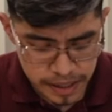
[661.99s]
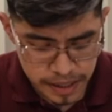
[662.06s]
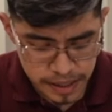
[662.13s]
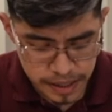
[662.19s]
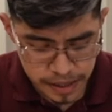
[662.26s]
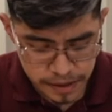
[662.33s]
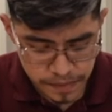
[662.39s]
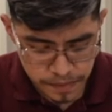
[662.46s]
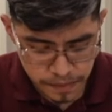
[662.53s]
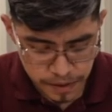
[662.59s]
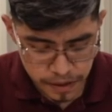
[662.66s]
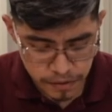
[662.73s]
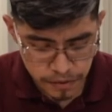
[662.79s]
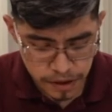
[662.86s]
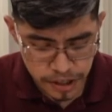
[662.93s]
the
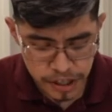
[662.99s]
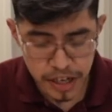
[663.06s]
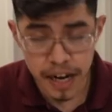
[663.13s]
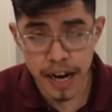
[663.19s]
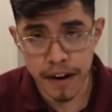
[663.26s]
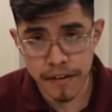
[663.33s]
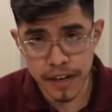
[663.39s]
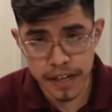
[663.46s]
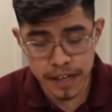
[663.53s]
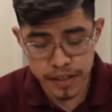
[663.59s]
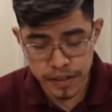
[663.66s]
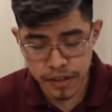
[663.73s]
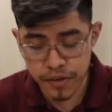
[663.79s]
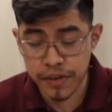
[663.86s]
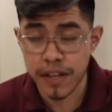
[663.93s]
Russia area,
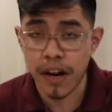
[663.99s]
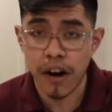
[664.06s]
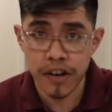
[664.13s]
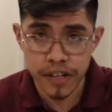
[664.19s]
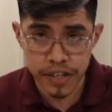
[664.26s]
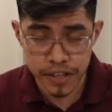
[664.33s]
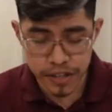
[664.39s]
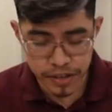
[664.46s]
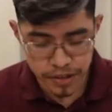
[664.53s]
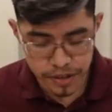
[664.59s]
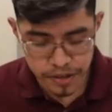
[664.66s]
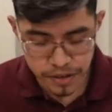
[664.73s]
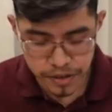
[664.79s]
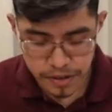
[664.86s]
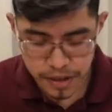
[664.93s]
so in the Arctic
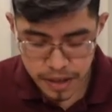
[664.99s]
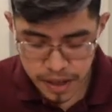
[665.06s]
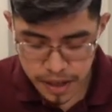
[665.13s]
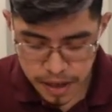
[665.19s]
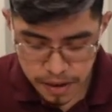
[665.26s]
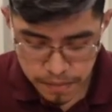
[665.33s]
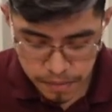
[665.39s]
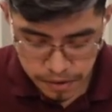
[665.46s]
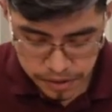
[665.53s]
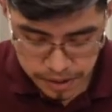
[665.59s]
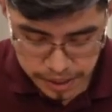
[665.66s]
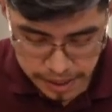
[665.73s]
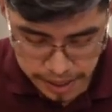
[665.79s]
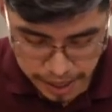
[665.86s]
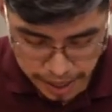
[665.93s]
Circle,
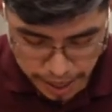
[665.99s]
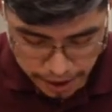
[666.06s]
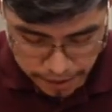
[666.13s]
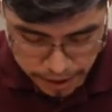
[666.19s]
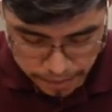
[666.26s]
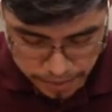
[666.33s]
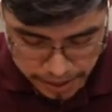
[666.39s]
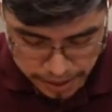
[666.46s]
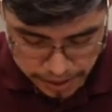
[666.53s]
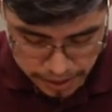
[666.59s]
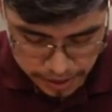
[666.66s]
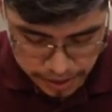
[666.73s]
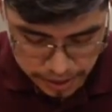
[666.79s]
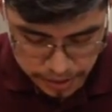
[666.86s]
mostly in that area because